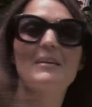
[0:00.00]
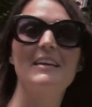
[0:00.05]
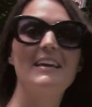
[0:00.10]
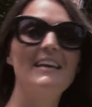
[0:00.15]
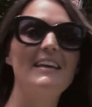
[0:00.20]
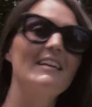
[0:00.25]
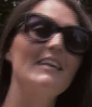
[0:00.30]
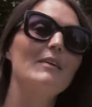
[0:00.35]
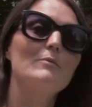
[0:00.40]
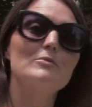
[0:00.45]

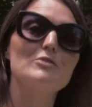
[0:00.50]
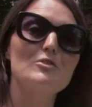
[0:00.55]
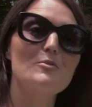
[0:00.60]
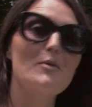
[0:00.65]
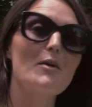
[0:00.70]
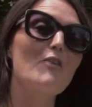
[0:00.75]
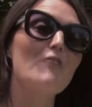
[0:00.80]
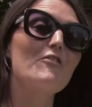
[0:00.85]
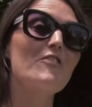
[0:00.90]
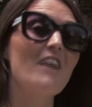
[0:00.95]
heat up to
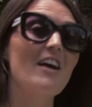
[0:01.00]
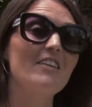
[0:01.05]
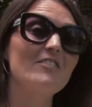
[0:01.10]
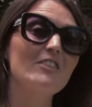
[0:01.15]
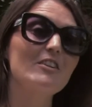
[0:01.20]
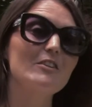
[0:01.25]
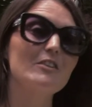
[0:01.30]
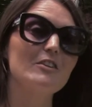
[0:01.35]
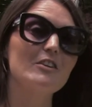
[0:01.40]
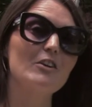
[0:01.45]
about
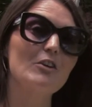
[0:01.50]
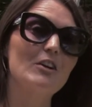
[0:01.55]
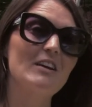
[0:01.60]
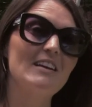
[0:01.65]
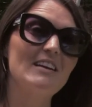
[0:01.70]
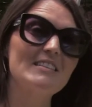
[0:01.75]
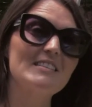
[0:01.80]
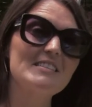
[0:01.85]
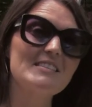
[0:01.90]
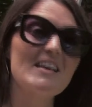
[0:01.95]
500
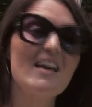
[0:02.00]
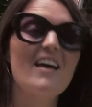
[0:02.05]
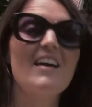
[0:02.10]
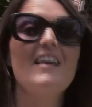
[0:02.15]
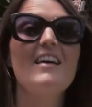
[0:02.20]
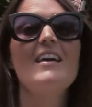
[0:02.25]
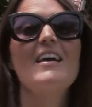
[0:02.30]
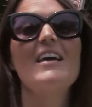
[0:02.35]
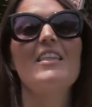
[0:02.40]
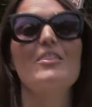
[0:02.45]
degrees
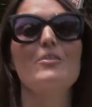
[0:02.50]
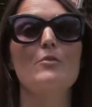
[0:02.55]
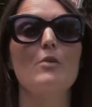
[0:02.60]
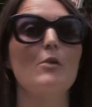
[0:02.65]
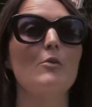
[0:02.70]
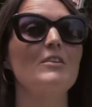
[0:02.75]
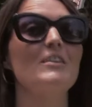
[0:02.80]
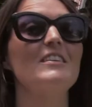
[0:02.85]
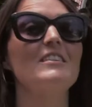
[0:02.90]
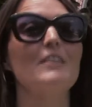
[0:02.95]
and
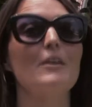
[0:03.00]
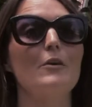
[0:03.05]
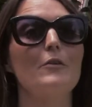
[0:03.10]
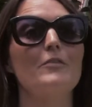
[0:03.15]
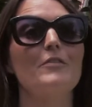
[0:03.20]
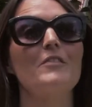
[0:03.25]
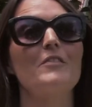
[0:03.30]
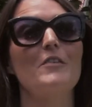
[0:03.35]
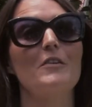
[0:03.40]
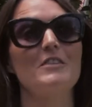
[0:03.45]
throw in a
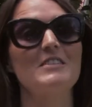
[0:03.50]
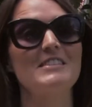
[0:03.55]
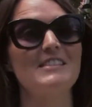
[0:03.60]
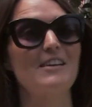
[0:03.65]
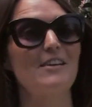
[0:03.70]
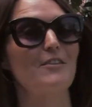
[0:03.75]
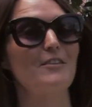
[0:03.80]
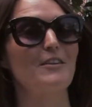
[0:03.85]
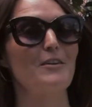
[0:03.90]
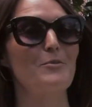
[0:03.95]
loaf of our
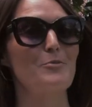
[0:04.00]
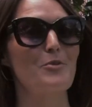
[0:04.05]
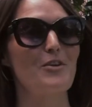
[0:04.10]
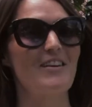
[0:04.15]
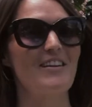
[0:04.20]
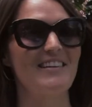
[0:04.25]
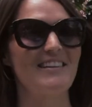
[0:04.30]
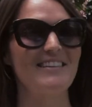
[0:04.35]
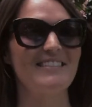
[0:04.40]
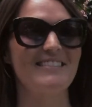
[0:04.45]
sourdough
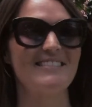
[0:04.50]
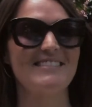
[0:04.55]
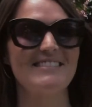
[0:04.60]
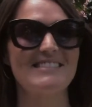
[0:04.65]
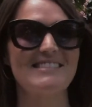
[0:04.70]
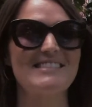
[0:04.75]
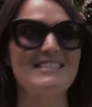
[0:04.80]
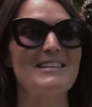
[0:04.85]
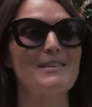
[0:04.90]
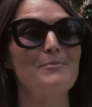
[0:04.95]
bread.
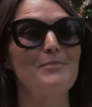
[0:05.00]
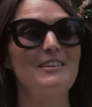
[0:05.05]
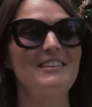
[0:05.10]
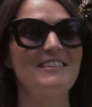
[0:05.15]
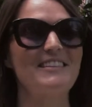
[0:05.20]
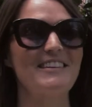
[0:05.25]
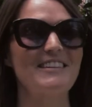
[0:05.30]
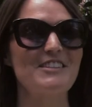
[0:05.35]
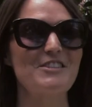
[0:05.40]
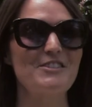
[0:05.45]
It's going to be
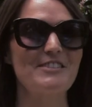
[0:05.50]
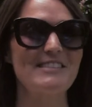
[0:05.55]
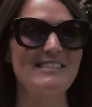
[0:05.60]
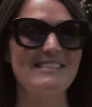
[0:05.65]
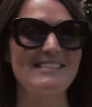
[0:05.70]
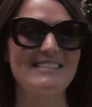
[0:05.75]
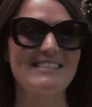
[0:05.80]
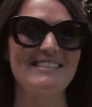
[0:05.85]
delicious.